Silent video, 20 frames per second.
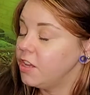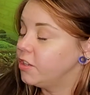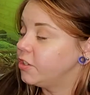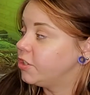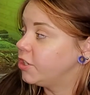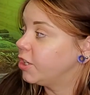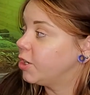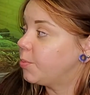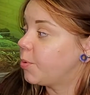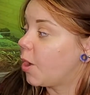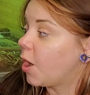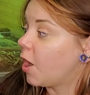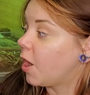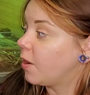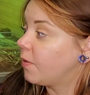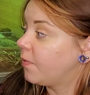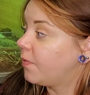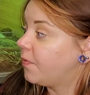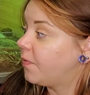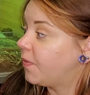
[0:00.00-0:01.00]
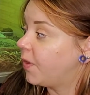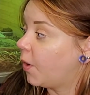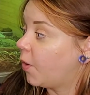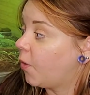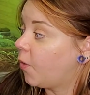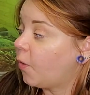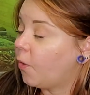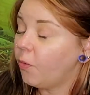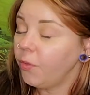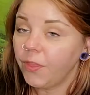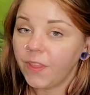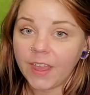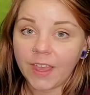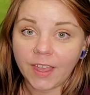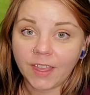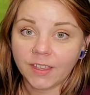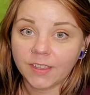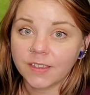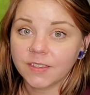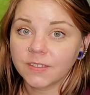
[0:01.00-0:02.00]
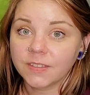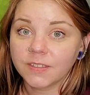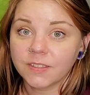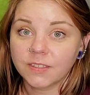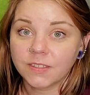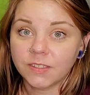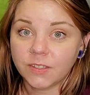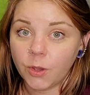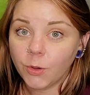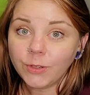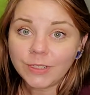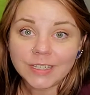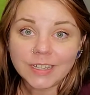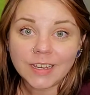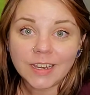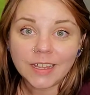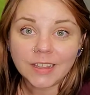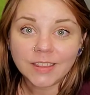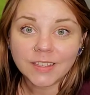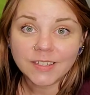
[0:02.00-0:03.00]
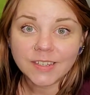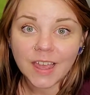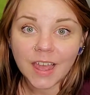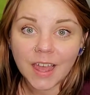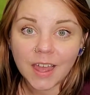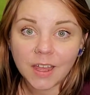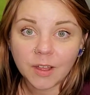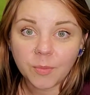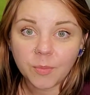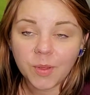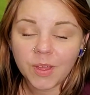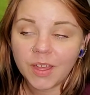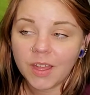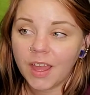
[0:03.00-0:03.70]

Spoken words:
Took apart the whole thing, soaked it in the tub